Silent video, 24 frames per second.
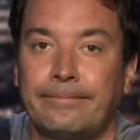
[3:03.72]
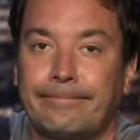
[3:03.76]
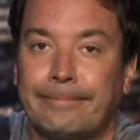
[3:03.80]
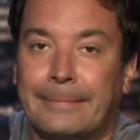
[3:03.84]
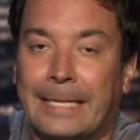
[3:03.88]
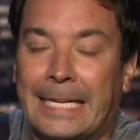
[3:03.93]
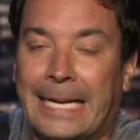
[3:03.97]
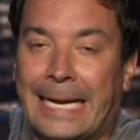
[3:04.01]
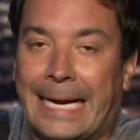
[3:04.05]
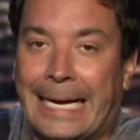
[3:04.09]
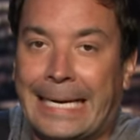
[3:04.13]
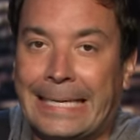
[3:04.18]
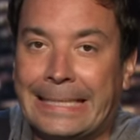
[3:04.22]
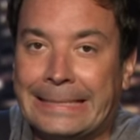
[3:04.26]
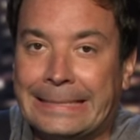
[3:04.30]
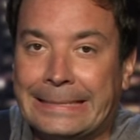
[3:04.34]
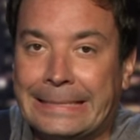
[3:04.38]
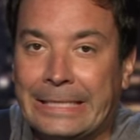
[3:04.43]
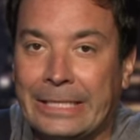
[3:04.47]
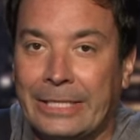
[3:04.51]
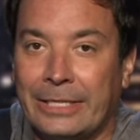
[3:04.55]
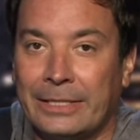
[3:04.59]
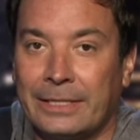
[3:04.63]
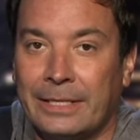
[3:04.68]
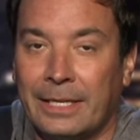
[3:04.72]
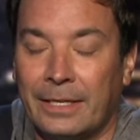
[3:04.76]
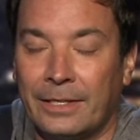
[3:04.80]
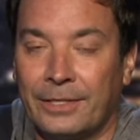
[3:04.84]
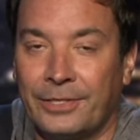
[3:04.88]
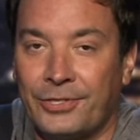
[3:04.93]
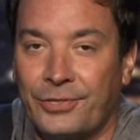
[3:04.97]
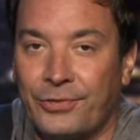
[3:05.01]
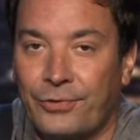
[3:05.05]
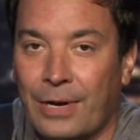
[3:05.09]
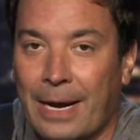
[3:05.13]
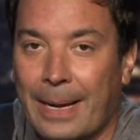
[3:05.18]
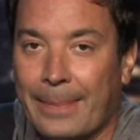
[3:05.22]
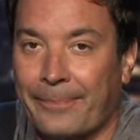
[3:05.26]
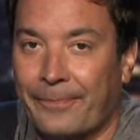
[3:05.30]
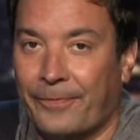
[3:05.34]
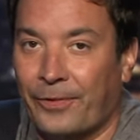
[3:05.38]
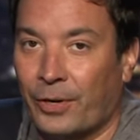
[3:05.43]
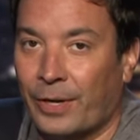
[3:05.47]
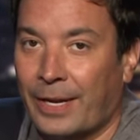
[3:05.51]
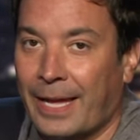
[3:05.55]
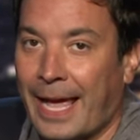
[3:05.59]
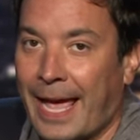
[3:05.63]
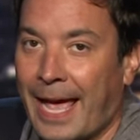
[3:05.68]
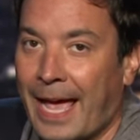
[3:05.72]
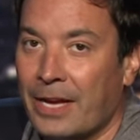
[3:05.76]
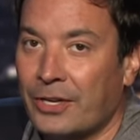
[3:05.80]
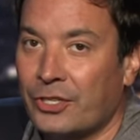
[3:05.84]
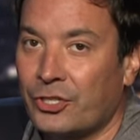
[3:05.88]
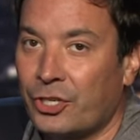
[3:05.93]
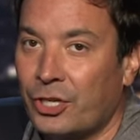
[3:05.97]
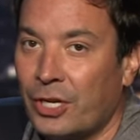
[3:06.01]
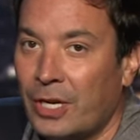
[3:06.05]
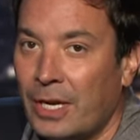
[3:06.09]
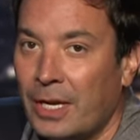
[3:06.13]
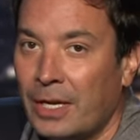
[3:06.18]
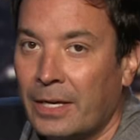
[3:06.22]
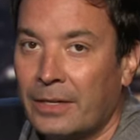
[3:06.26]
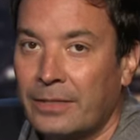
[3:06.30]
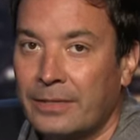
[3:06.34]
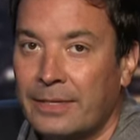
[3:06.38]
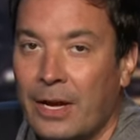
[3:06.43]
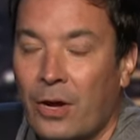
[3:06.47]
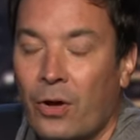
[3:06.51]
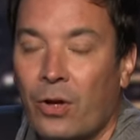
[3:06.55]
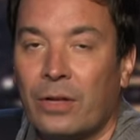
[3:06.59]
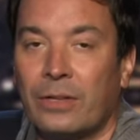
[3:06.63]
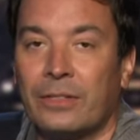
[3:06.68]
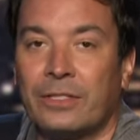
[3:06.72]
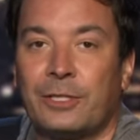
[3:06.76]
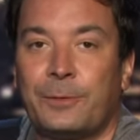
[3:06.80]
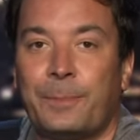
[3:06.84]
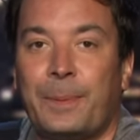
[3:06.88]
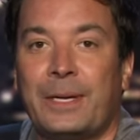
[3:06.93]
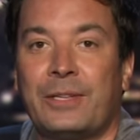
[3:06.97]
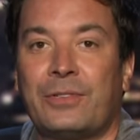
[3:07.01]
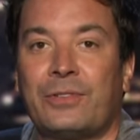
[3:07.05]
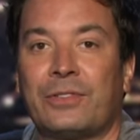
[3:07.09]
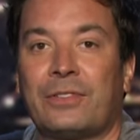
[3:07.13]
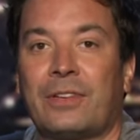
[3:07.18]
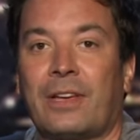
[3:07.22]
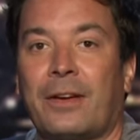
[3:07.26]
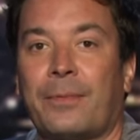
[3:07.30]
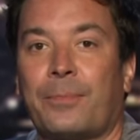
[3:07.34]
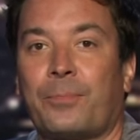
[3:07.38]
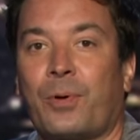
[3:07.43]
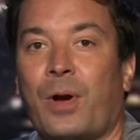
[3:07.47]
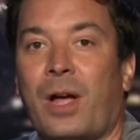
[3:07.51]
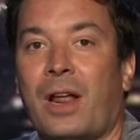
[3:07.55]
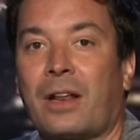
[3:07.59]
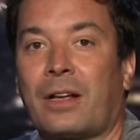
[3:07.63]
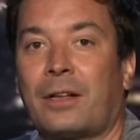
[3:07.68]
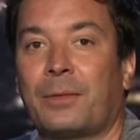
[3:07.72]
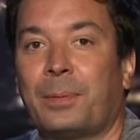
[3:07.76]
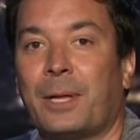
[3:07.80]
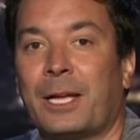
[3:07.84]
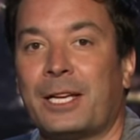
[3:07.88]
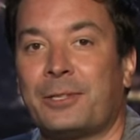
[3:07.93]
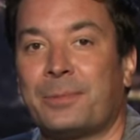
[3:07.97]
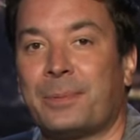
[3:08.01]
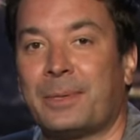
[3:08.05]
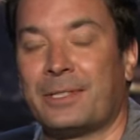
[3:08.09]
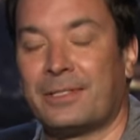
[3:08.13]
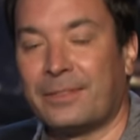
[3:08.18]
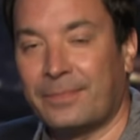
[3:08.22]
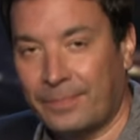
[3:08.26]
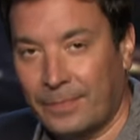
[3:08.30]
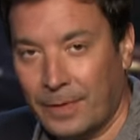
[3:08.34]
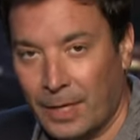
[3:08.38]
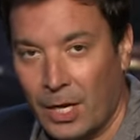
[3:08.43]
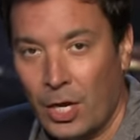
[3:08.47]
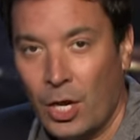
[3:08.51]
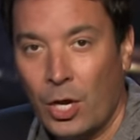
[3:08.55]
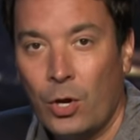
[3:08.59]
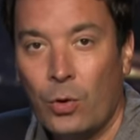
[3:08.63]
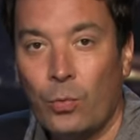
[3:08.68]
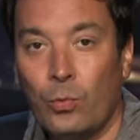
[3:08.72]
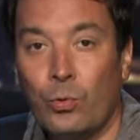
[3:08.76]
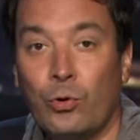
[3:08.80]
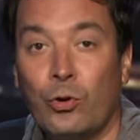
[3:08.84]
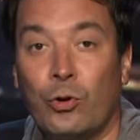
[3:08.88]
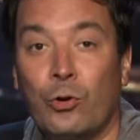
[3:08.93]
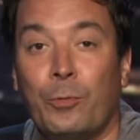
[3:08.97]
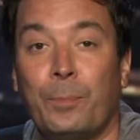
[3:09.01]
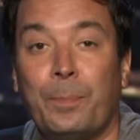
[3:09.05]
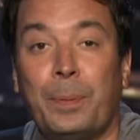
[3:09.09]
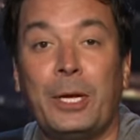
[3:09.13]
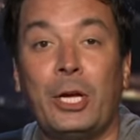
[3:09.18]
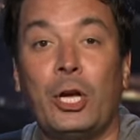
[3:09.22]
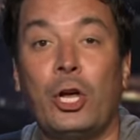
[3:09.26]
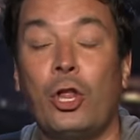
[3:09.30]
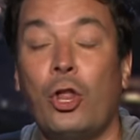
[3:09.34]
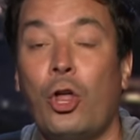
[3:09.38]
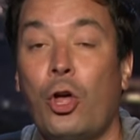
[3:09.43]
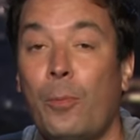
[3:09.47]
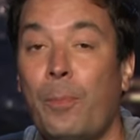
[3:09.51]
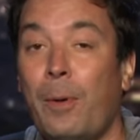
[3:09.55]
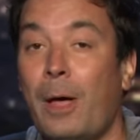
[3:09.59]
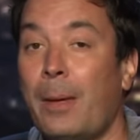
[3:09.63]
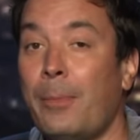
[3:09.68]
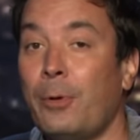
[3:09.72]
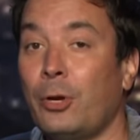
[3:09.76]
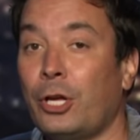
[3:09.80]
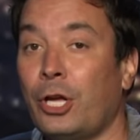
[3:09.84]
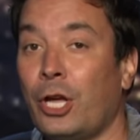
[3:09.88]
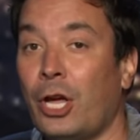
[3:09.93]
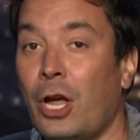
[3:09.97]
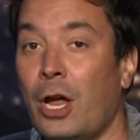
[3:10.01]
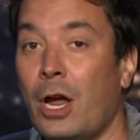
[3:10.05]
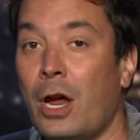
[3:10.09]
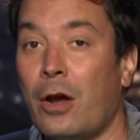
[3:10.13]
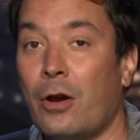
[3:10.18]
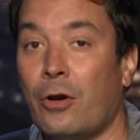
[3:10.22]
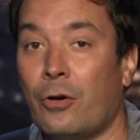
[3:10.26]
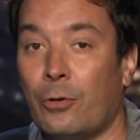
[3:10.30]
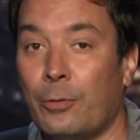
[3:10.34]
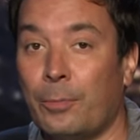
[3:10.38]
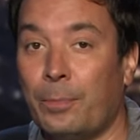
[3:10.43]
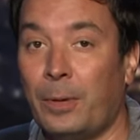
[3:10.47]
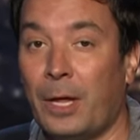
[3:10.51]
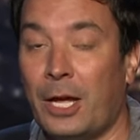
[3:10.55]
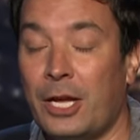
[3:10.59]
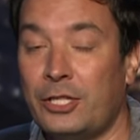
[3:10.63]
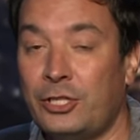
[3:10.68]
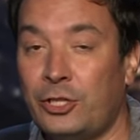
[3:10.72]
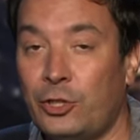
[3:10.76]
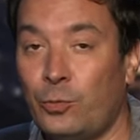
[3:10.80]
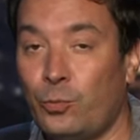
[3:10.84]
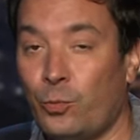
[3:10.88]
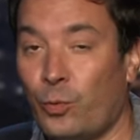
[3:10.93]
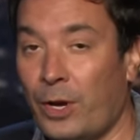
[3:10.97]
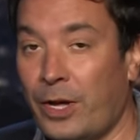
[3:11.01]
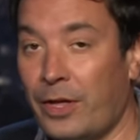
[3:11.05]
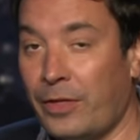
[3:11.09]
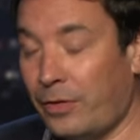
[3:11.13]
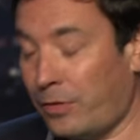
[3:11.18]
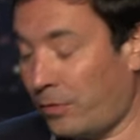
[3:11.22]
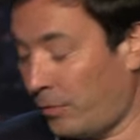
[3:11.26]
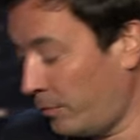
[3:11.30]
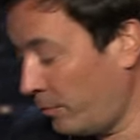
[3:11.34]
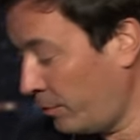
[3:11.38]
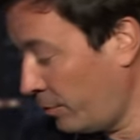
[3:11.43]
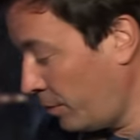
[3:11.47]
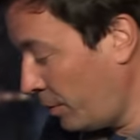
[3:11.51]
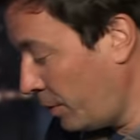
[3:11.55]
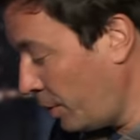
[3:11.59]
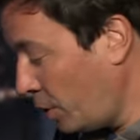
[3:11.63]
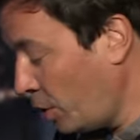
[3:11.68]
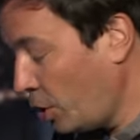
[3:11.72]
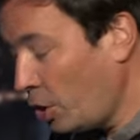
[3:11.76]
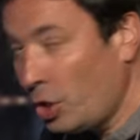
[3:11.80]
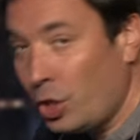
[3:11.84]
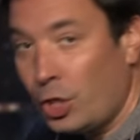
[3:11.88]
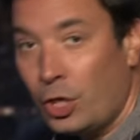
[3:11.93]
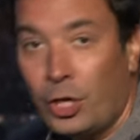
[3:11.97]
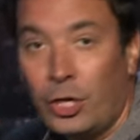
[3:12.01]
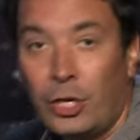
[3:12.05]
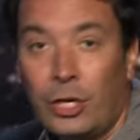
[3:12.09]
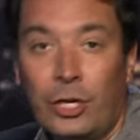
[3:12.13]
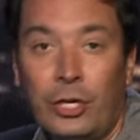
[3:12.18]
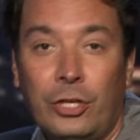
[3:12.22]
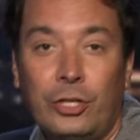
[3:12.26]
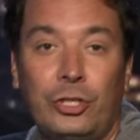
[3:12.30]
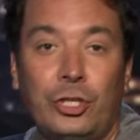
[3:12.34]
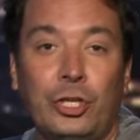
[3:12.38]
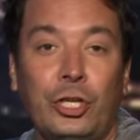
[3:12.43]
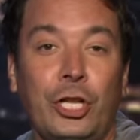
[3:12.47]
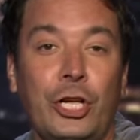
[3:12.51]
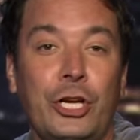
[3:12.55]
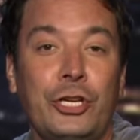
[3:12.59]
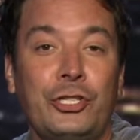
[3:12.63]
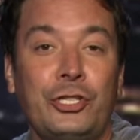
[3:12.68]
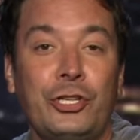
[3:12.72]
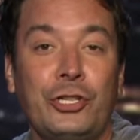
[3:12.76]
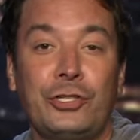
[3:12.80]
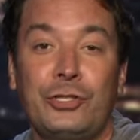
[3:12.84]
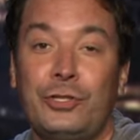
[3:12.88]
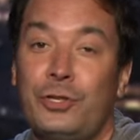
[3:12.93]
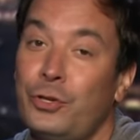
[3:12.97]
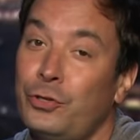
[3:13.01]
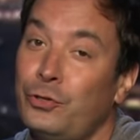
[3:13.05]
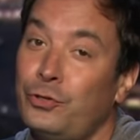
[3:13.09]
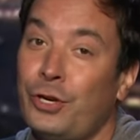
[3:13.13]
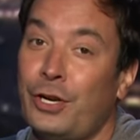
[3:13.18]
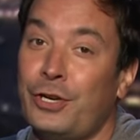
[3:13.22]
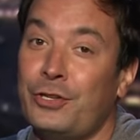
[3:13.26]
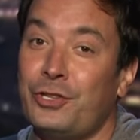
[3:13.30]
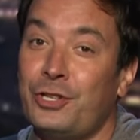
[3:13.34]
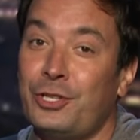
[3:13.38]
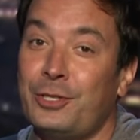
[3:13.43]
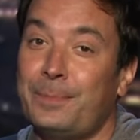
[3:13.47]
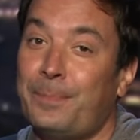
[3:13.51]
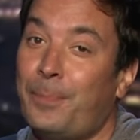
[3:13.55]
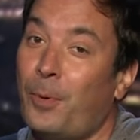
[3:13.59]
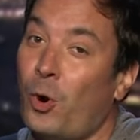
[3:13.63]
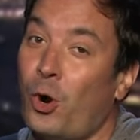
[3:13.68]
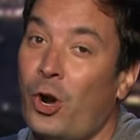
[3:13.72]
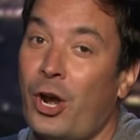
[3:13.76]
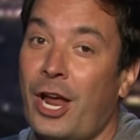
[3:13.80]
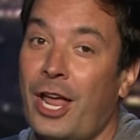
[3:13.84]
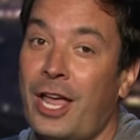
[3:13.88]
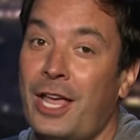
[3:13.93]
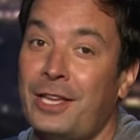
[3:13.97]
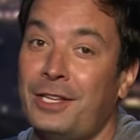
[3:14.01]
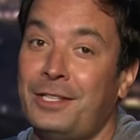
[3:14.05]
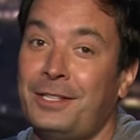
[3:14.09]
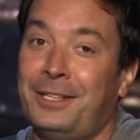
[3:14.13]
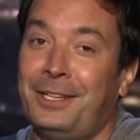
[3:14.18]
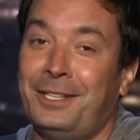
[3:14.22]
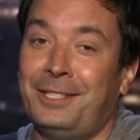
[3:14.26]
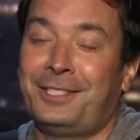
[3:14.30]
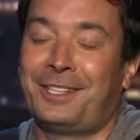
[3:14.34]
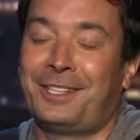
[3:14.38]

Yeah, you can tell he's strapped for cash because now all his speeches have product placements. we repeal Obamacare and replace it with delicious, nutritious boar head.